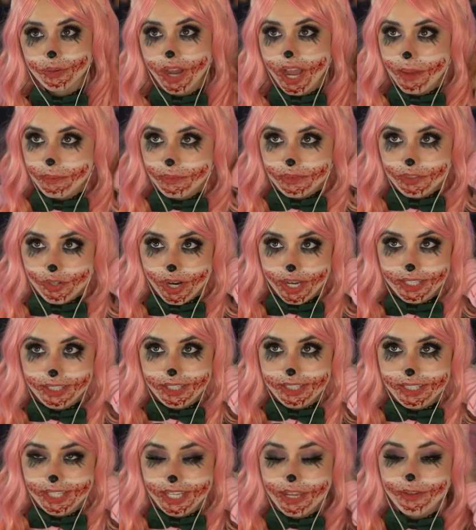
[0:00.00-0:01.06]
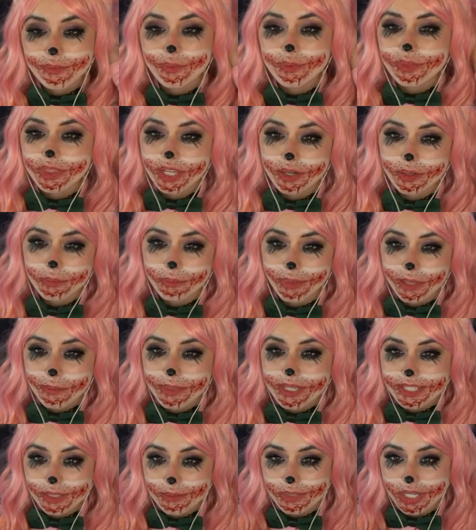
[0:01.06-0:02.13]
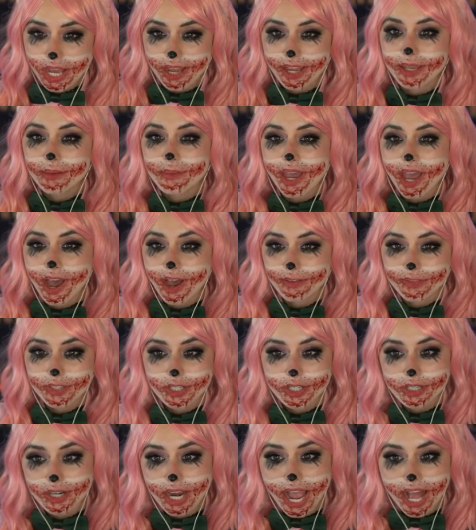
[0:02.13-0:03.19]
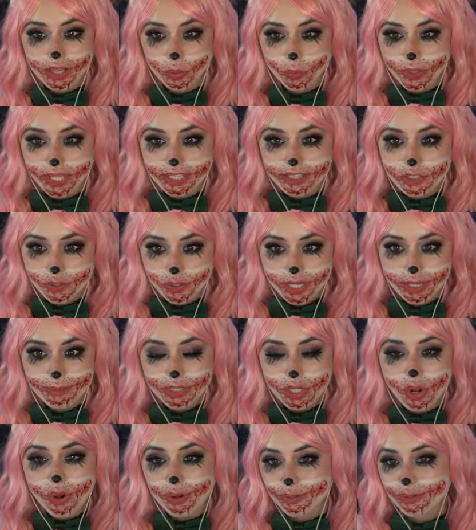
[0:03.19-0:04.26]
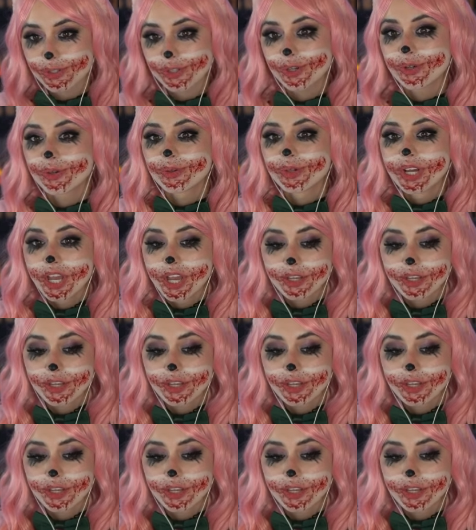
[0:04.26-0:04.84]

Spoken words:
I'm trying to see if there might be some time after Halloween stream to also